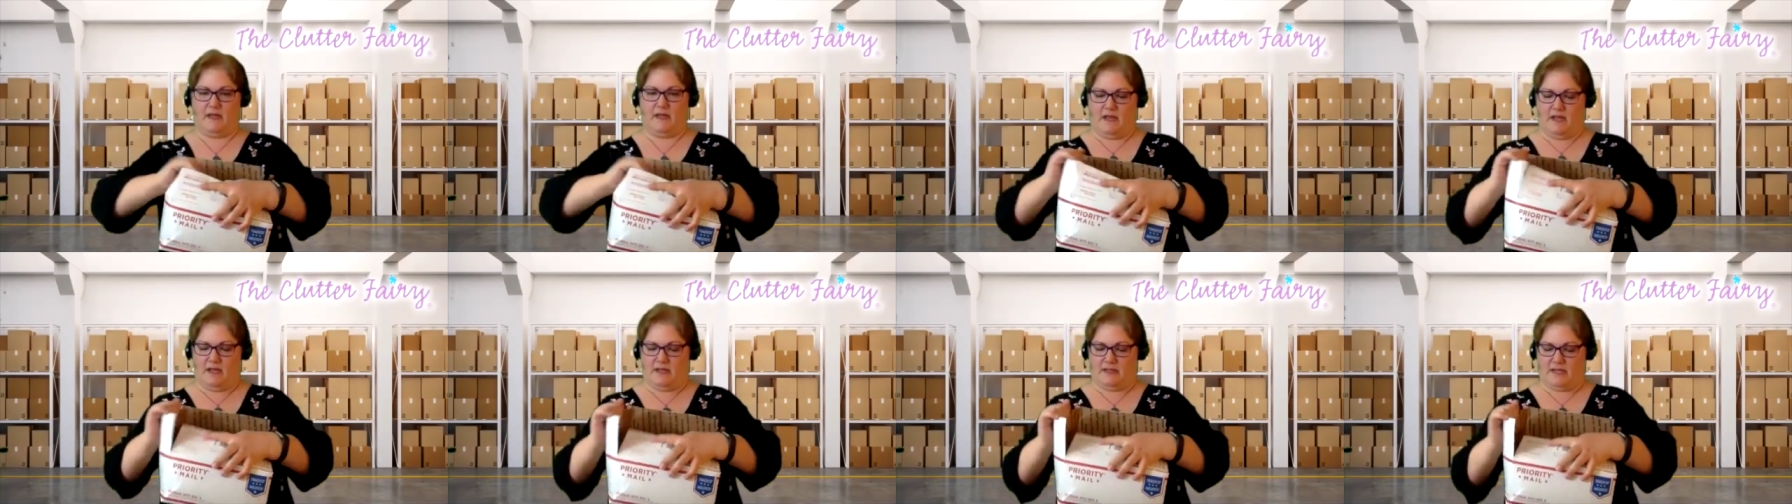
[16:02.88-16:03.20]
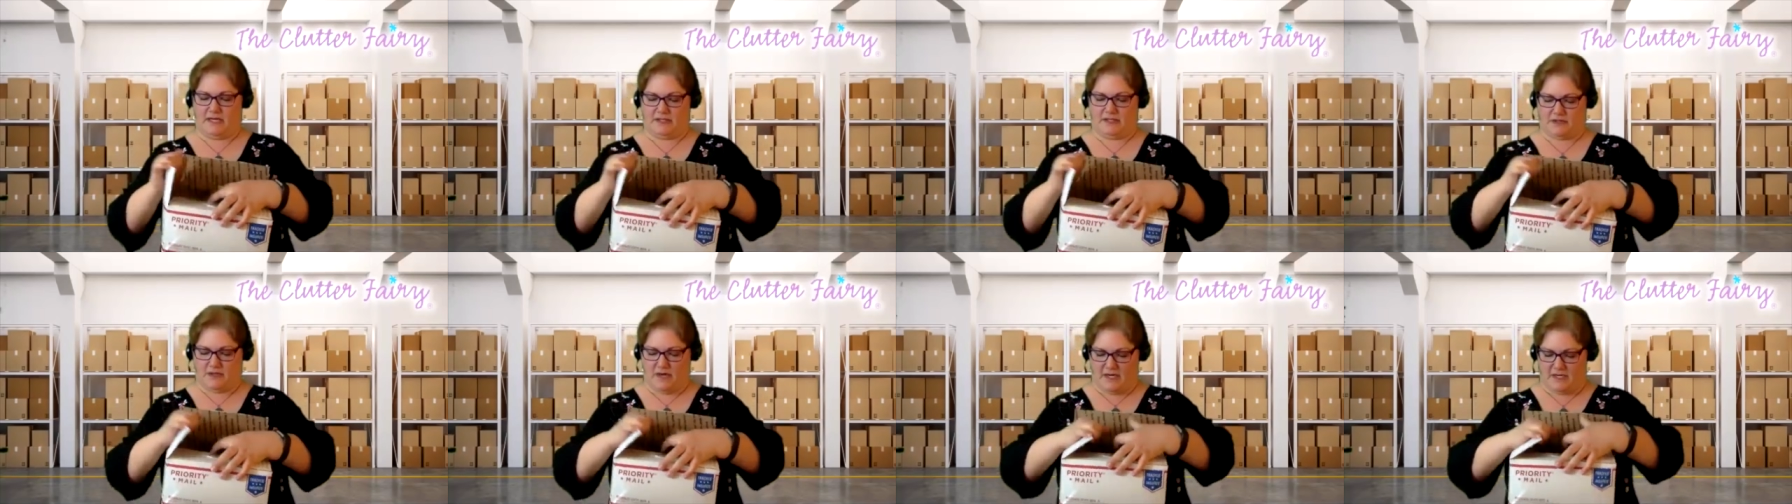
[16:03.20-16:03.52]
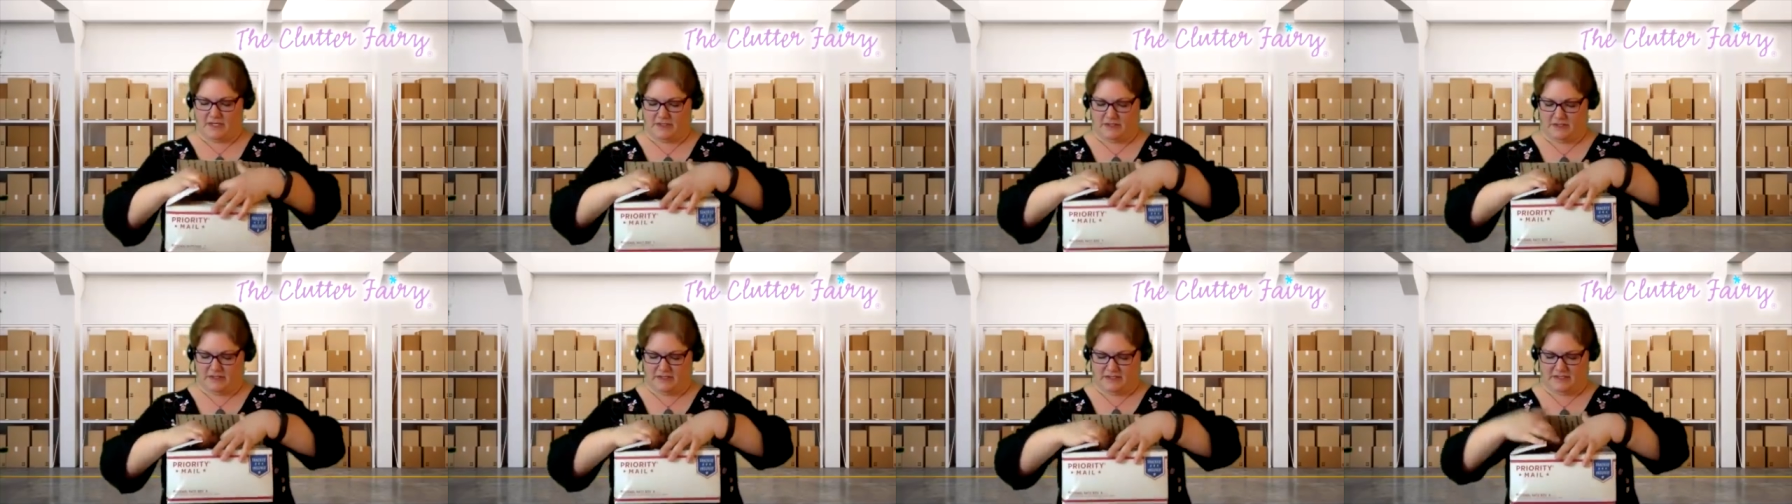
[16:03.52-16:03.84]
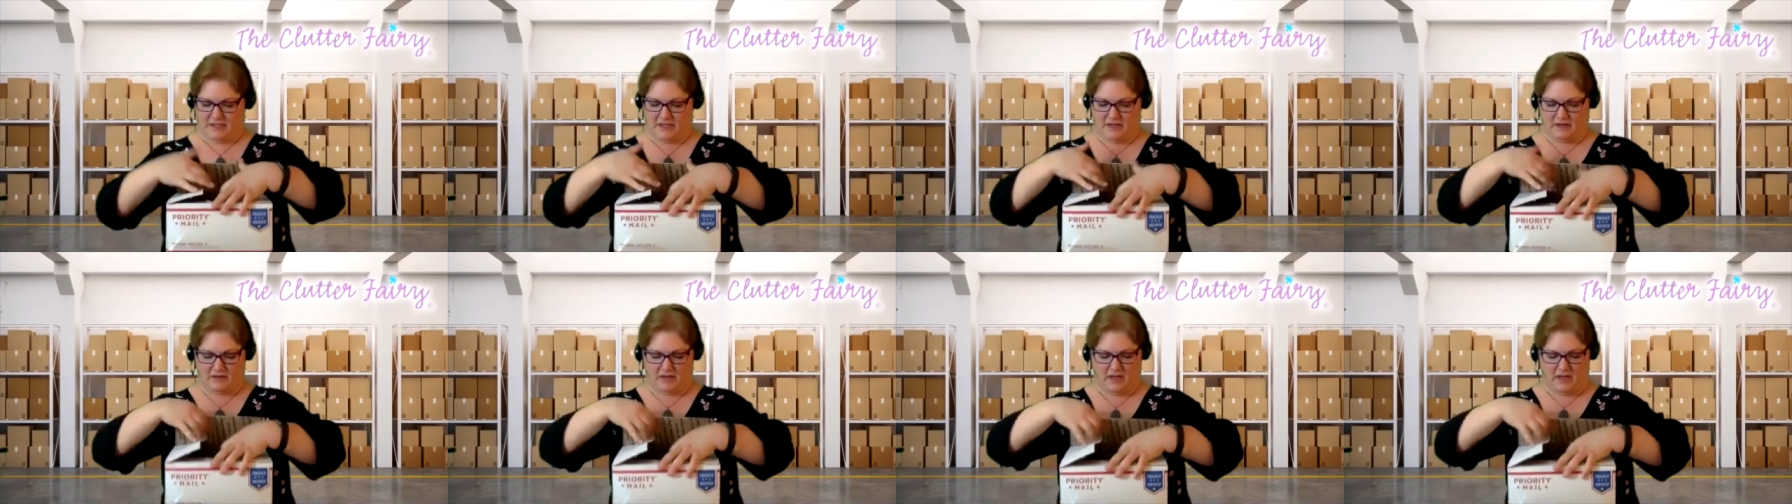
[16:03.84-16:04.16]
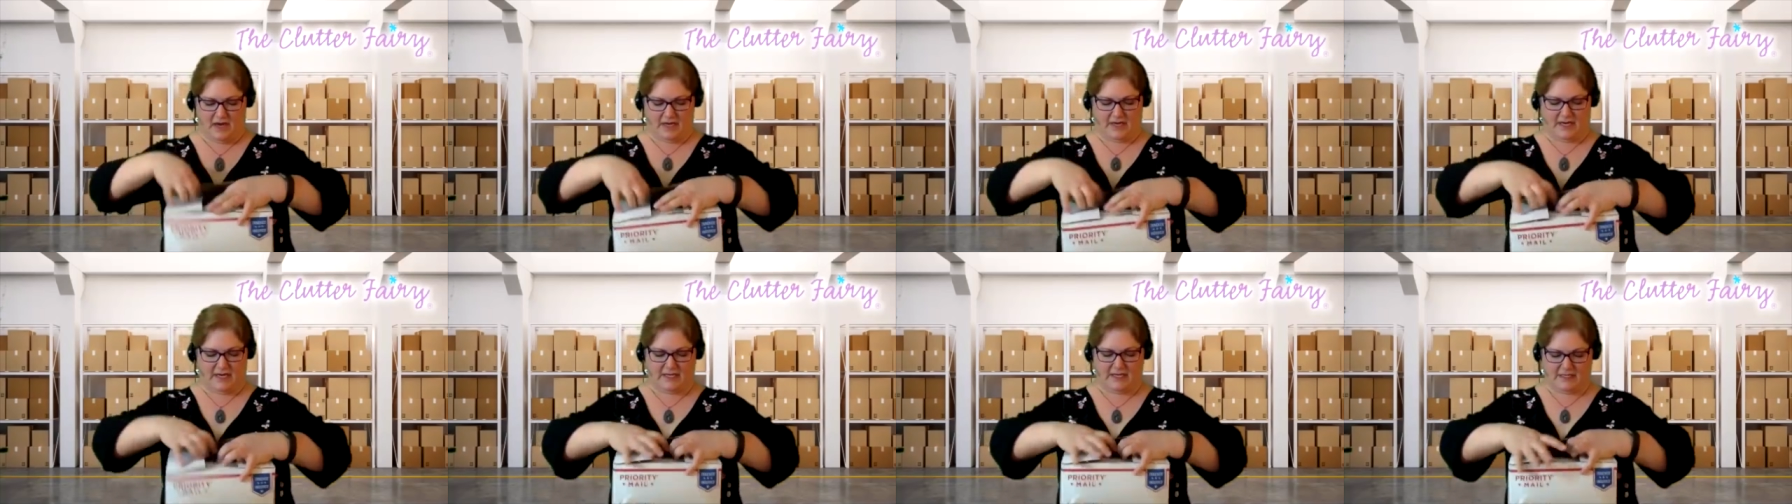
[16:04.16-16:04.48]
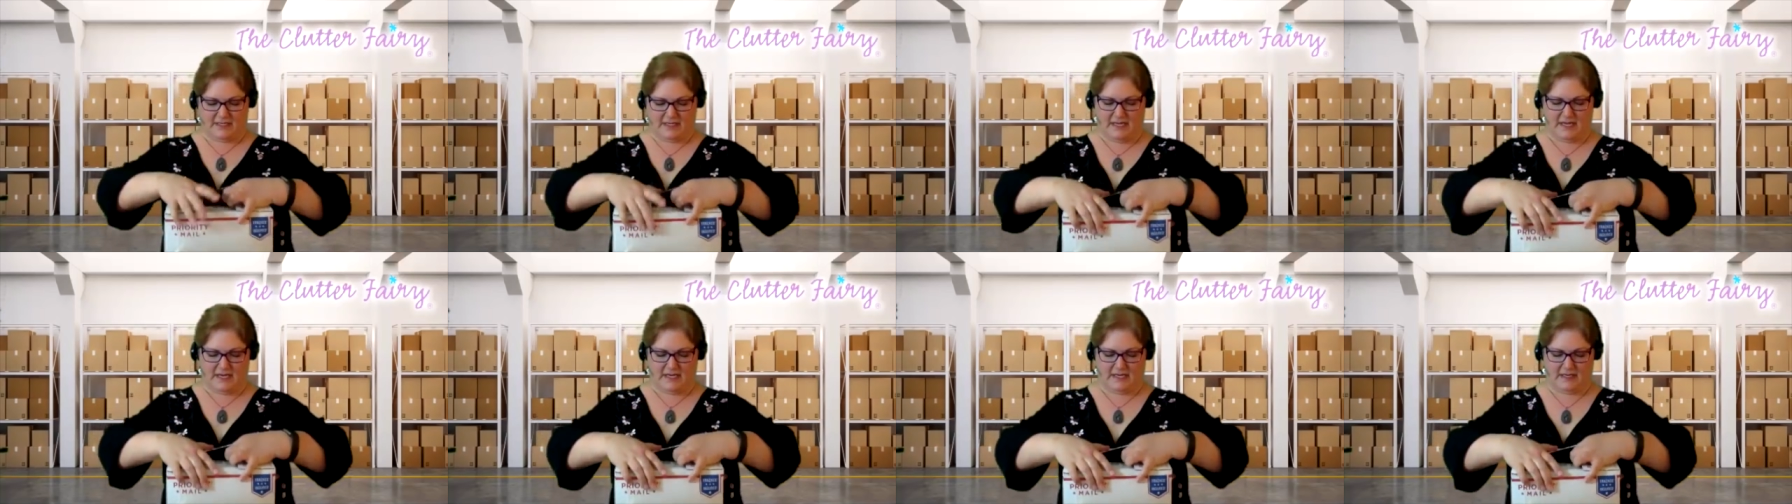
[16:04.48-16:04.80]
They try to do this interlocking
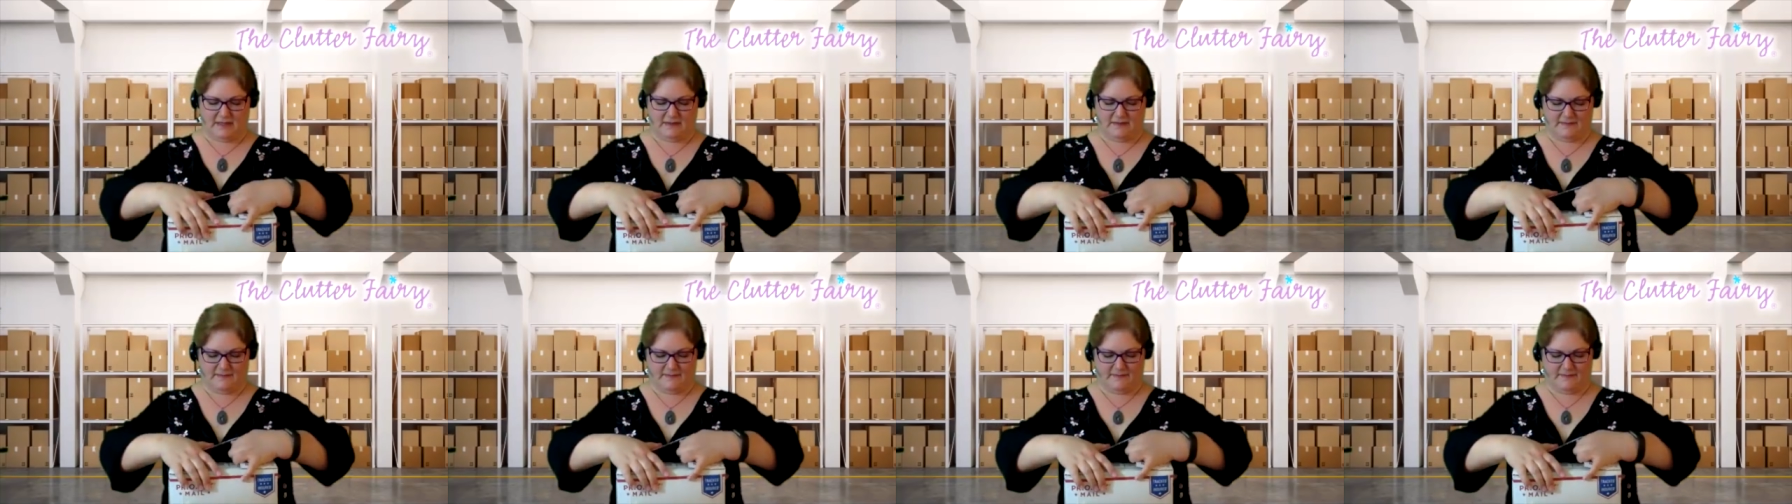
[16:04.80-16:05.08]
thing.